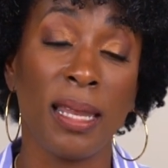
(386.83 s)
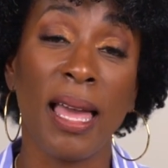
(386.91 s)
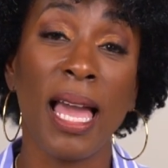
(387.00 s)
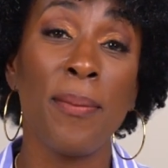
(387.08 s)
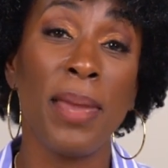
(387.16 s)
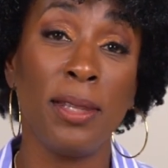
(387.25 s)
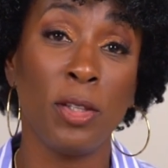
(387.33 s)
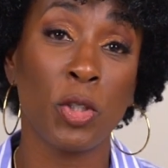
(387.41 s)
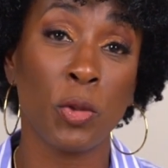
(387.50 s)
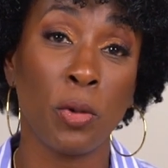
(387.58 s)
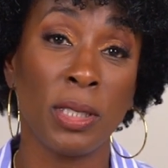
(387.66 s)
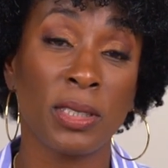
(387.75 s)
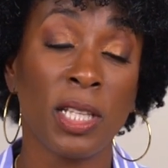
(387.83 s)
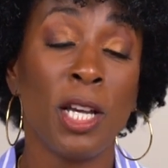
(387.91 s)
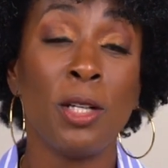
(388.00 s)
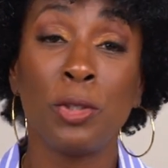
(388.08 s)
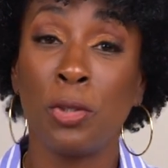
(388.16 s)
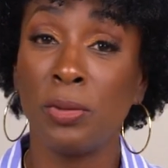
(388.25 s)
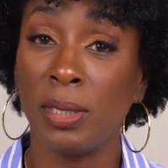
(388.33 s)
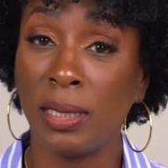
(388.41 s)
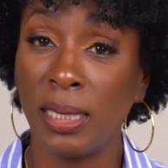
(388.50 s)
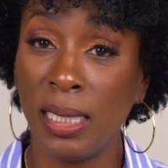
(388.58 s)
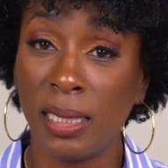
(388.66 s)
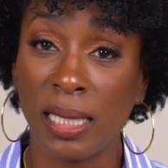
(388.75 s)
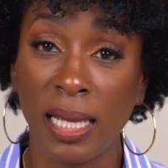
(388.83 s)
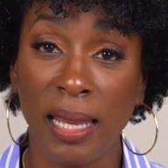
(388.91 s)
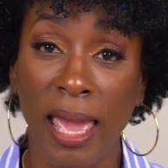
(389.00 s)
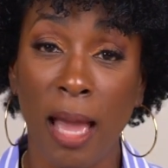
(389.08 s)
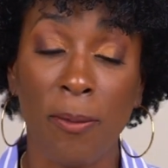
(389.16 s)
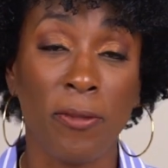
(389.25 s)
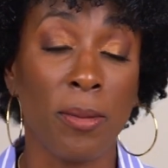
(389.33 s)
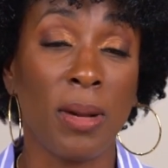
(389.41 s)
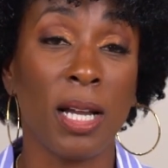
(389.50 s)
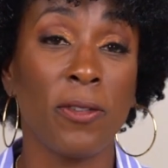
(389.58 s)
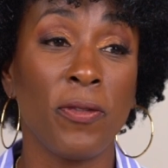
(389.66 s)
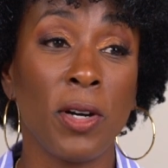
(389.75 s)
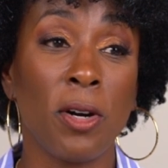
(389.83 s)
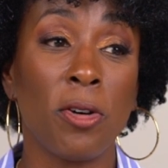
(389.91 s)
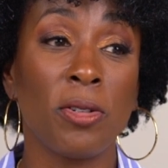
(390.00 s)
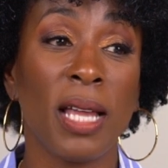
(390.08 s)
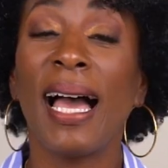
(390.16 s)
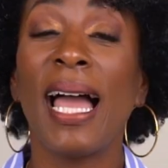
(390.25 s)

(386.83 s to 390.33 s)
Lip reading: And I made the choice to delete that app from my phone.